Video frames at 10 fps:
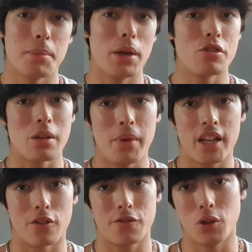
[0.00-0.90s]
be able to
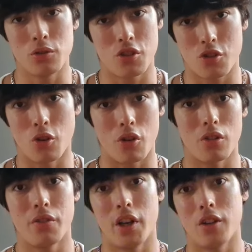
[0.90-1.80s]
make a full
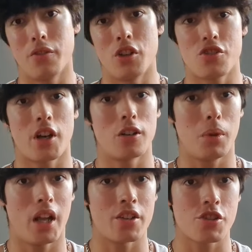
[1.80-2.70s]
tutorial video for the straddle
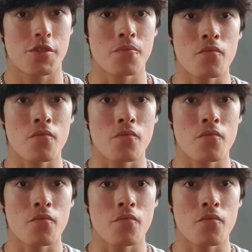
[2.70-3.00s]
planche.